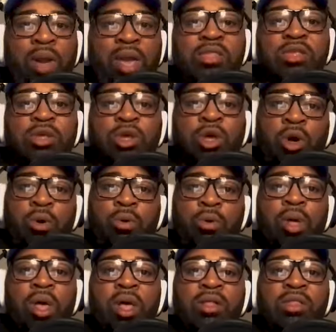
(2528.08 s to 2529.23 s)
to
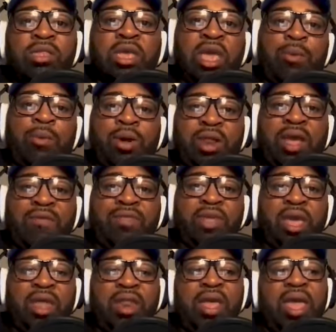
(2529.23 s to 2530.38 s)
go to get where they have to
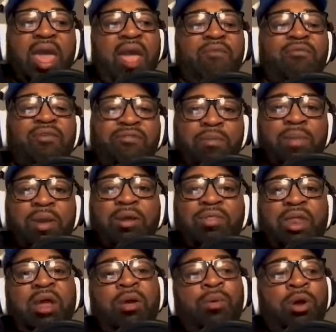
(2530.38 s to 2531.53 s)
get. Every filmmaker
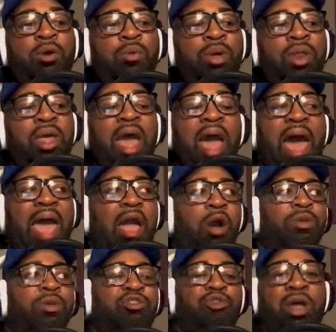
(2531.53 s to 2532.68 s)
that I work with, I
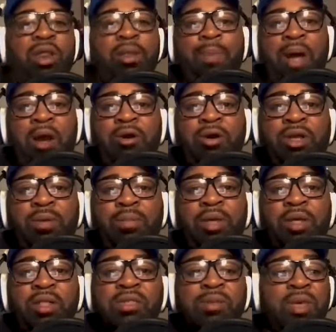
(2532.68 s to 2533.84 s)
always try to empower them
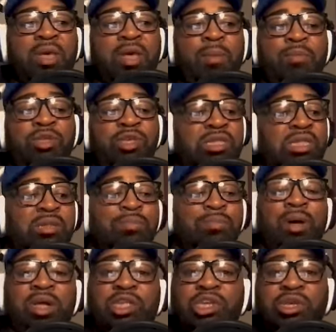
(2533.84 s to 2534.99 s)
to become just as
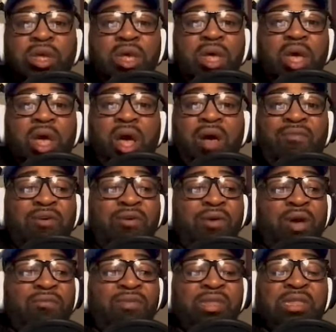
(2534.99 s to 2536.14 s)
much
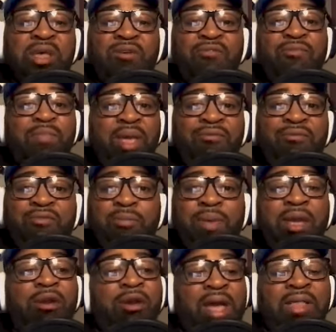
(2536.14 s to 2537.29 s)
of a self-made
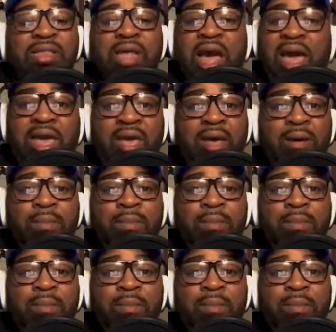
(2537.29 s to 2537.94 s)
filmmaker as I am.